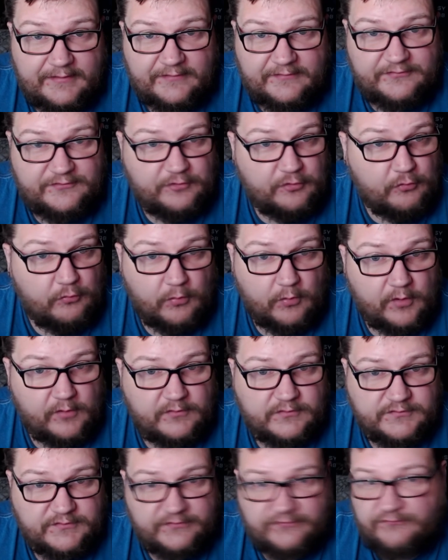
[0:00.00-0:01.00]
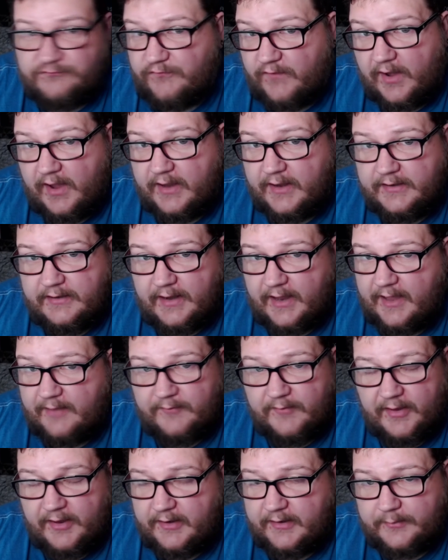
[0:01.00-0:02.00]
They still work just fine. I
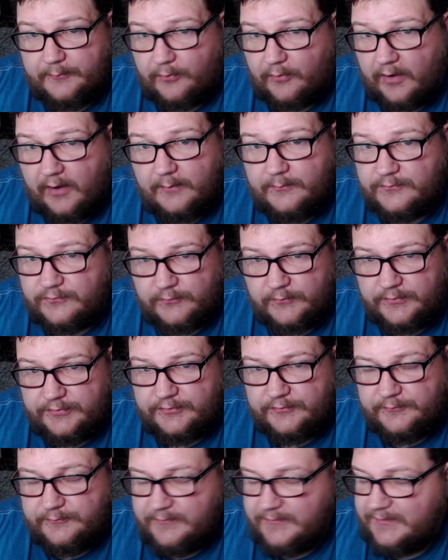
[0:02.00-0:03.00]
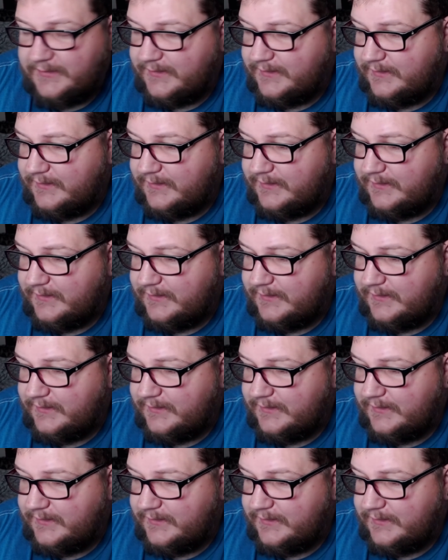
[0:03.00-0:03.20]
haven't had any problems with them.